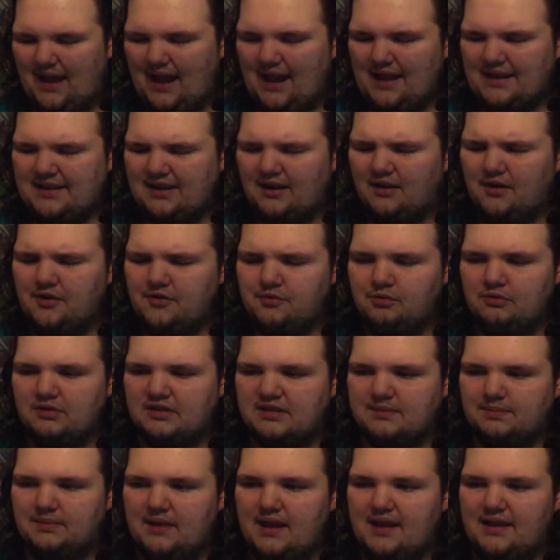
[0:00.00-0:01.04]
it's hard to
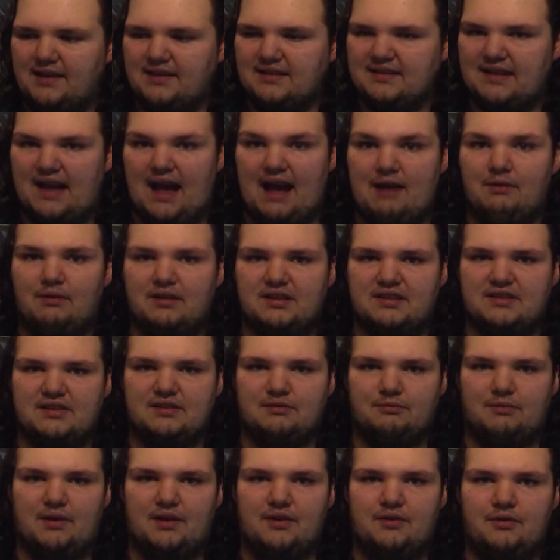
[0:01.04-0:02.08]
explain because I wasn't
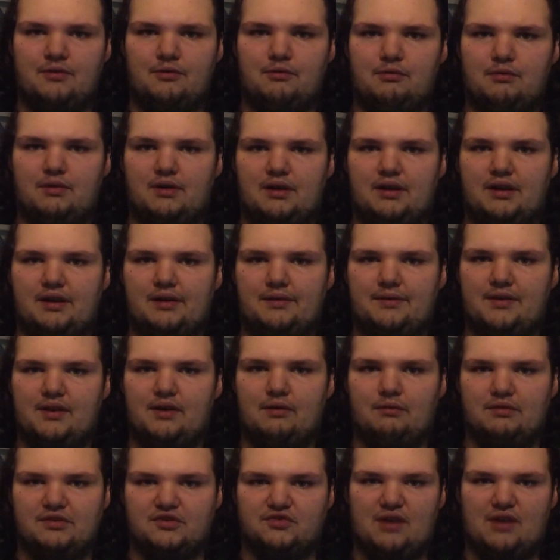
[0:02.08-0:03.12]
the one who,
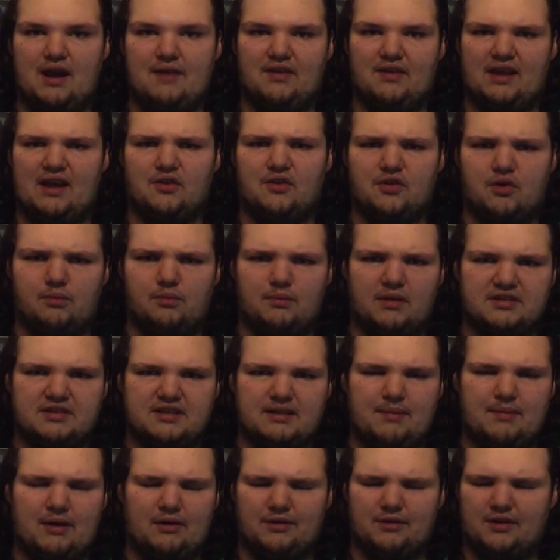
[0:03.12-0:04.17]
was driving. I don't know much
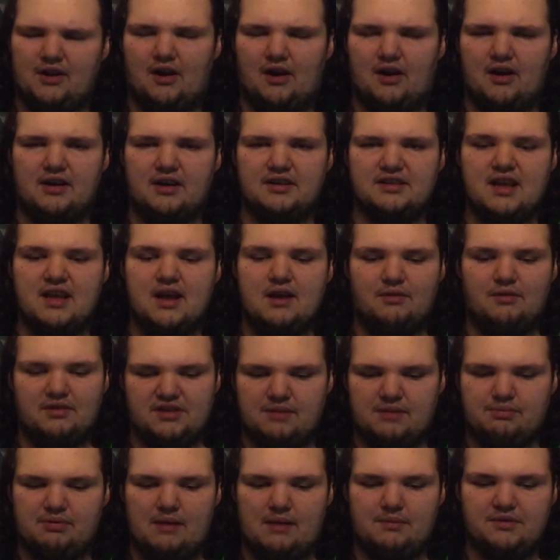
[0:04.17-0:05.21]
about cars,
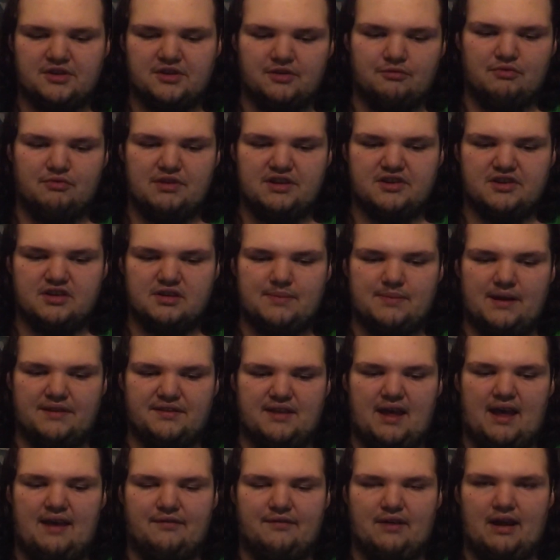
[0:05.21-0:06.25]
which I probably should research about
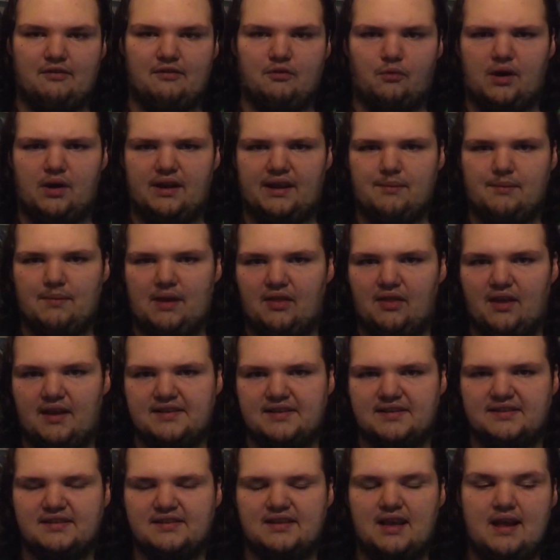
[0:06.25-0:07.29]
that if I ever want to get my
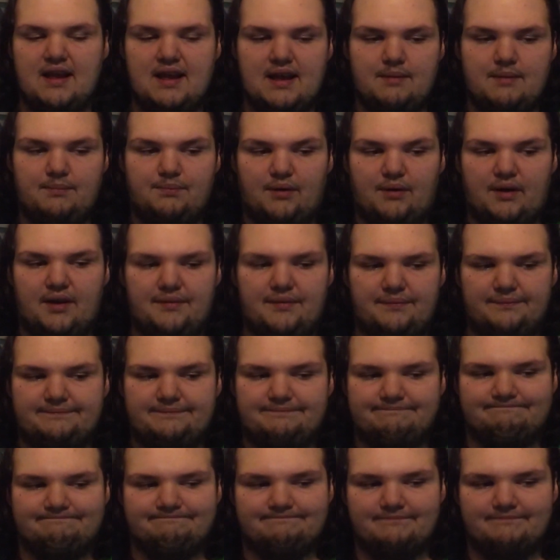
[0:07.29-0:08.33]
license. But
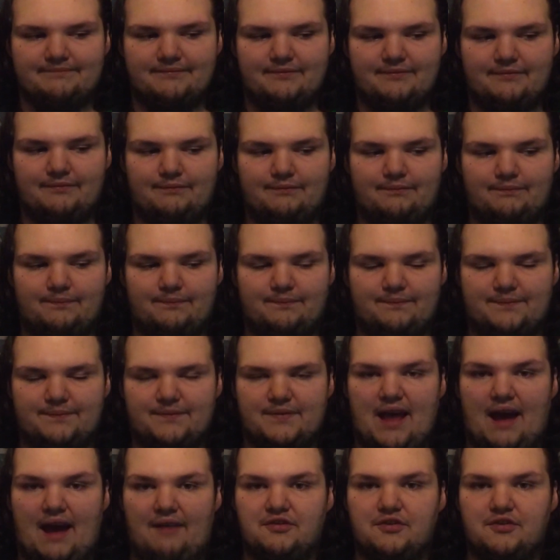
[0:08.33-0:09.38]

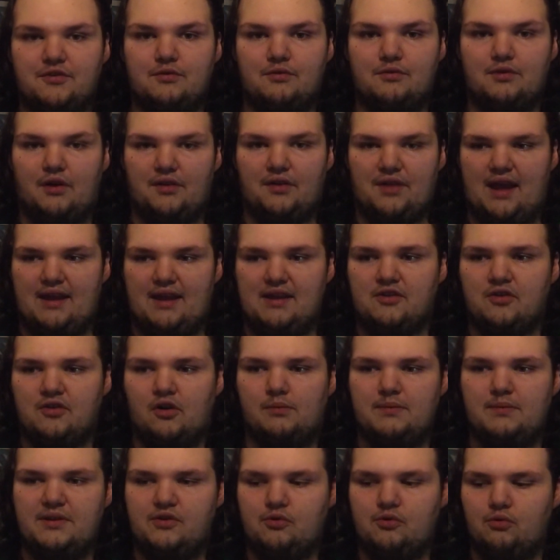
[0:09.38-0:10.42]
after doing all that, he
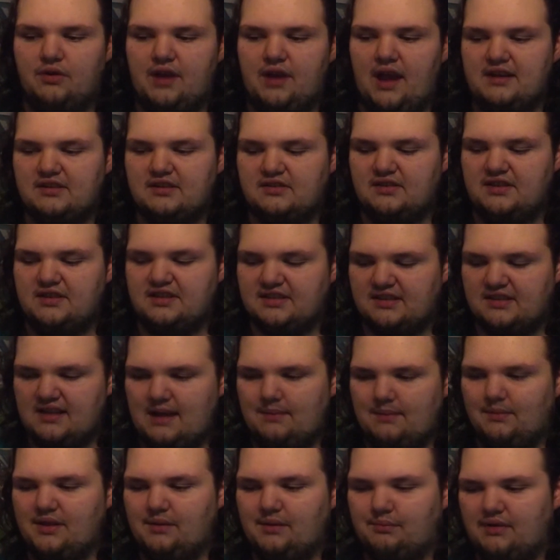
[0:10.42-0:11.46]
told me to occasionally
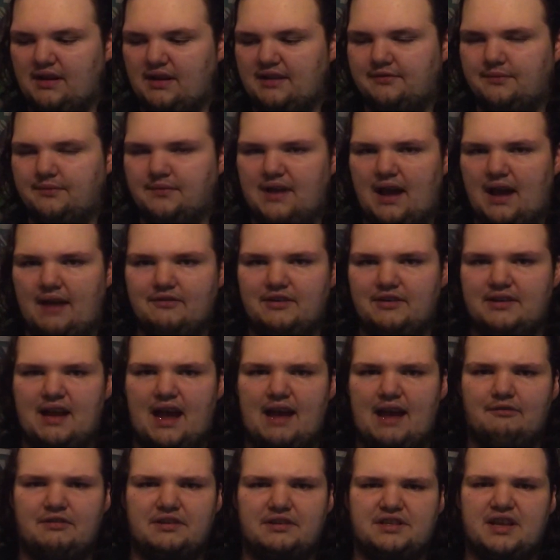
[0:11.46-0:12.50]
slam on the brakes from time to
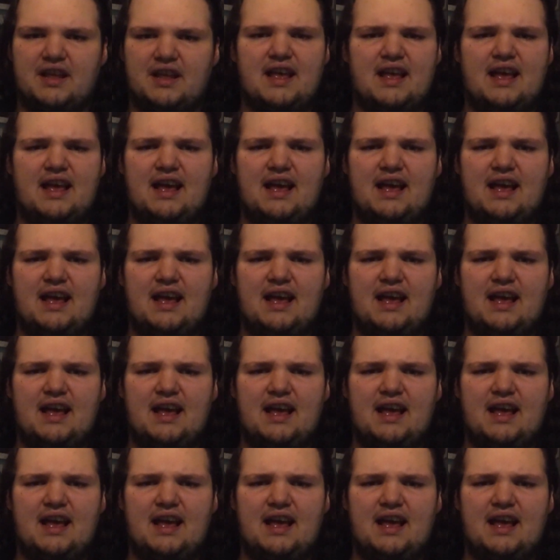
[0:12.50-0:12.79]
time, which